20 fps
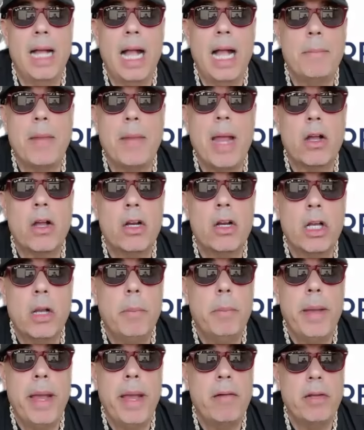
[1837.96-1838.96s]
I'm not going to
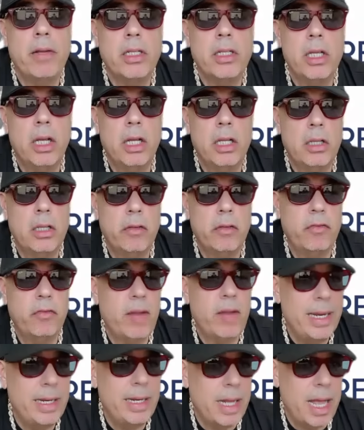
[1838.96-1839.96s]
compare it to
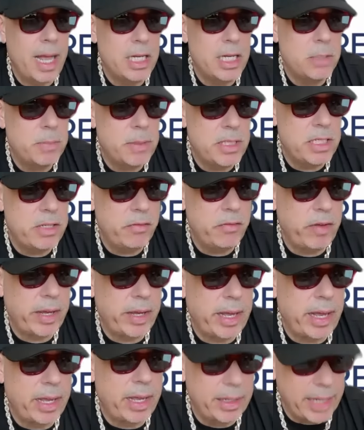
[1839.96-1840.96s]
Flightline
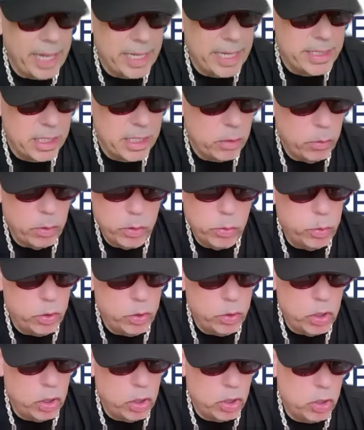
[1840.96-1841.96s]
Specific Classic, which
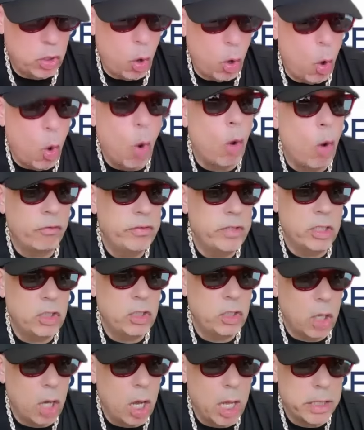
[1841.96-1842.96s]
was just off the
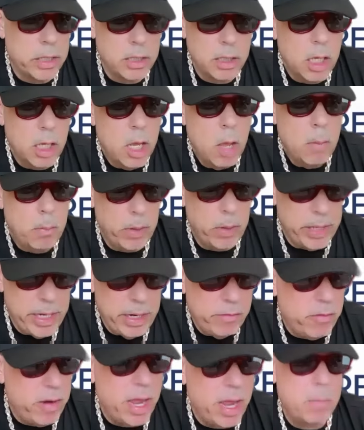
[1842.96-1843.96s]
charts, but
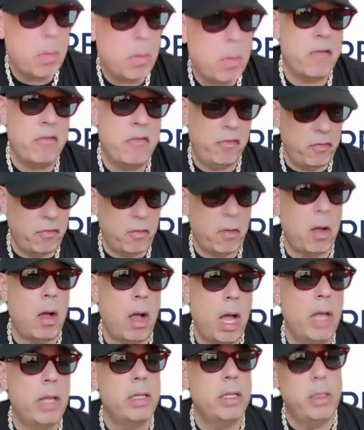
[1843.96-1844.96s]
he ran by
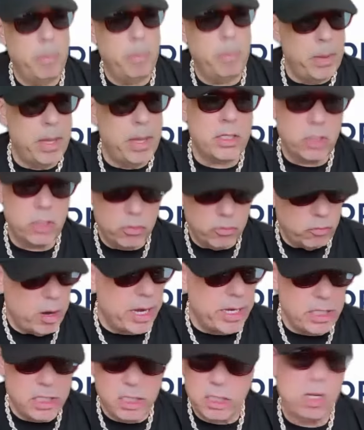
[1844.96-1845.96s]
far the best
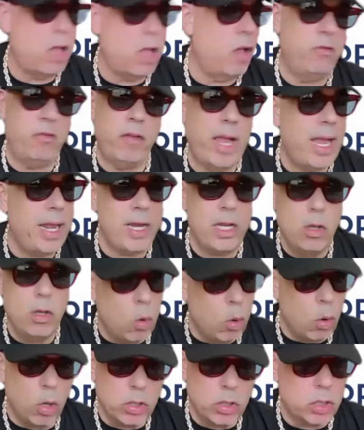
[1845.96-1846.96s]
race of any
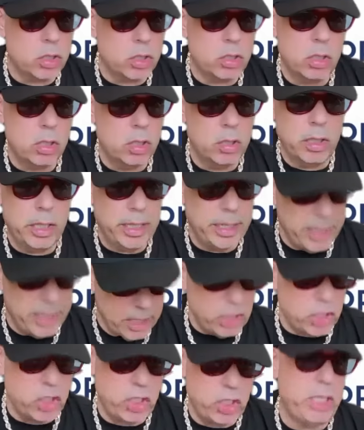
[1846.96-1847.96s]
horse
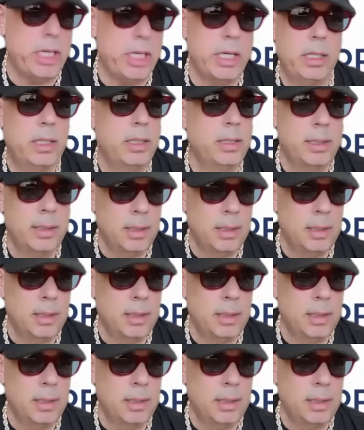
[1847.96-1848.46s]
this year.